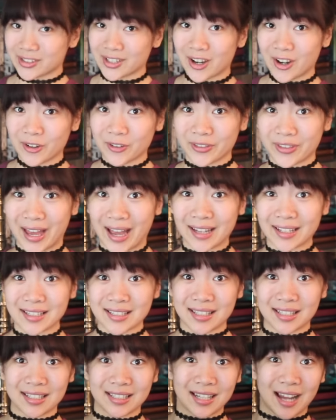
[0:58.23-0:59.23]
So that
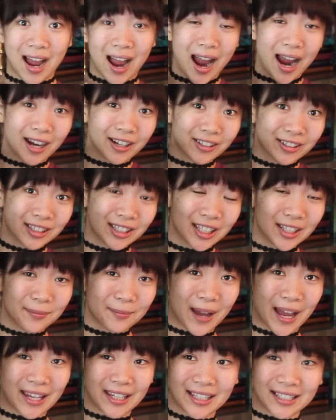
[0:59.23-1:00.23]
is entirely
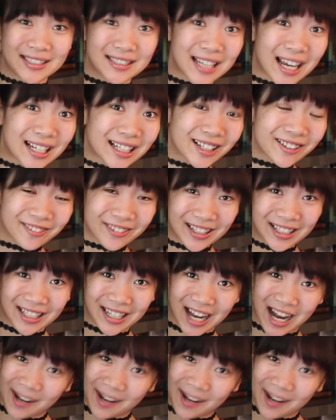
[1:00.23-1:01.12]
my exciting reading